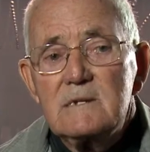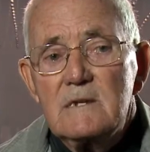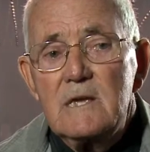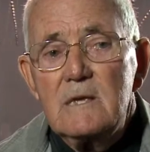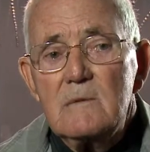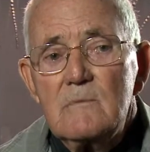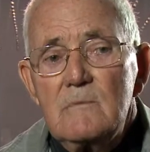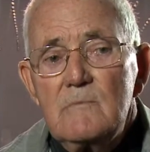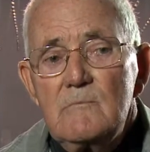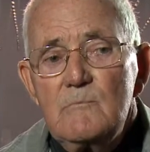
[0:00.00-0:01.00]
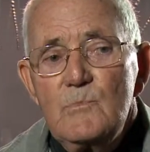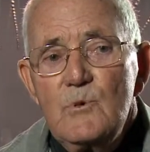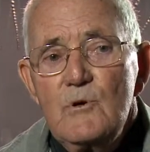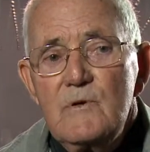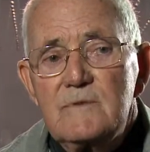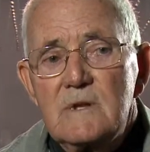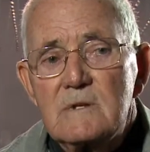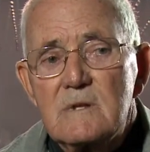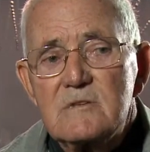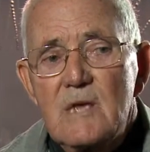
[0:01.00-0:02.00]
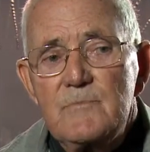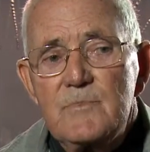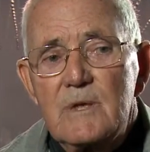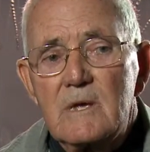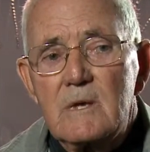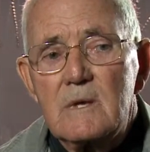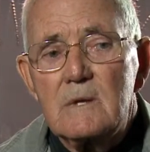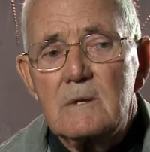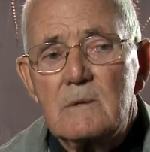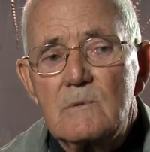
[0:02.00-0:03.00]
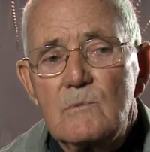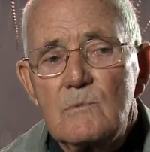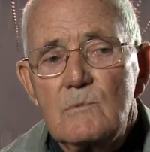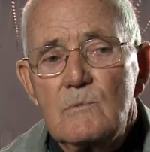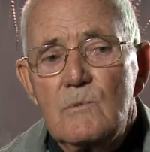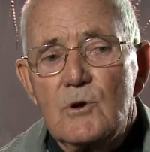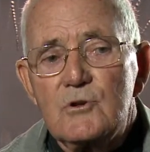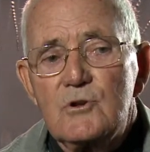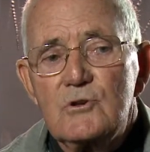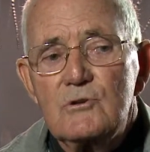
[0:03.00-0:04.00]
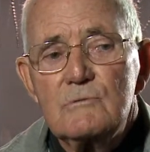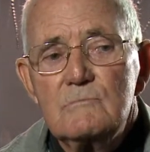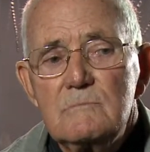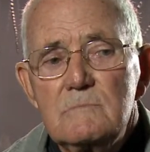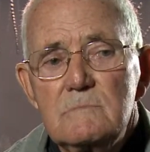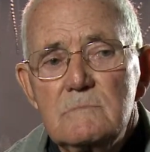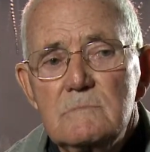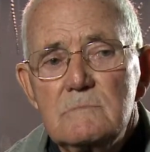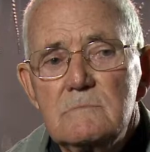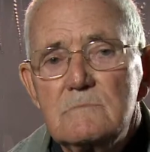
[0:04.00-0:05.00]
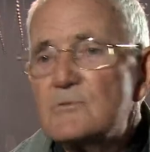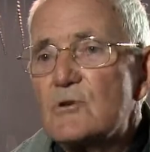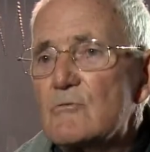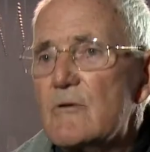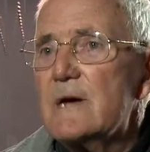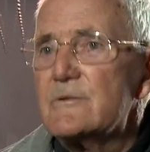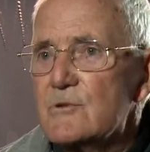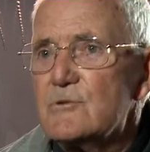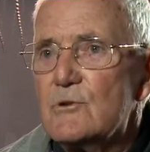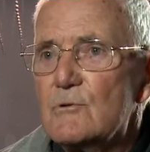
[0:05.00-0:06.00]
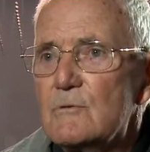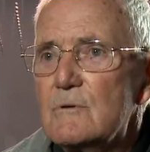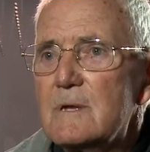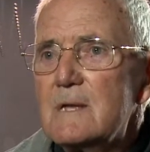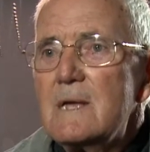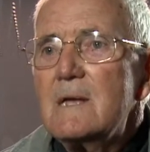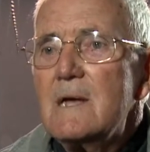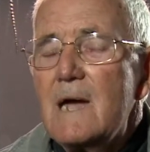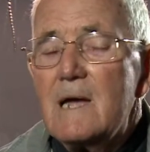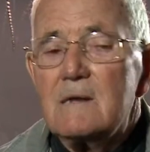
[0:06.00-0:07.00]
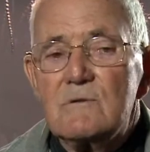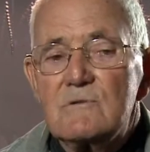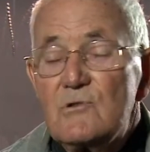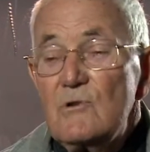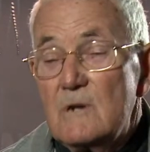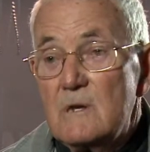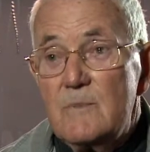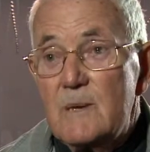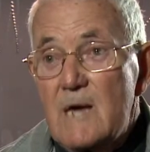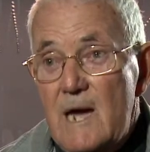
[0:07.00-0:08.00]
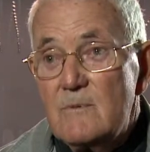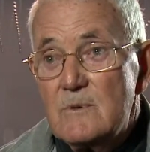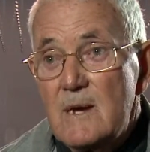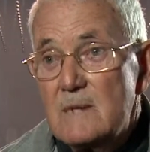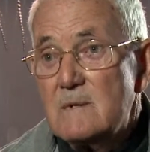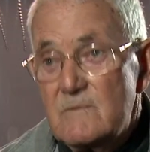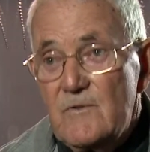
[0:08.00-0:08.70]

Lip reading: actually moved into something which surrounded you and truly became an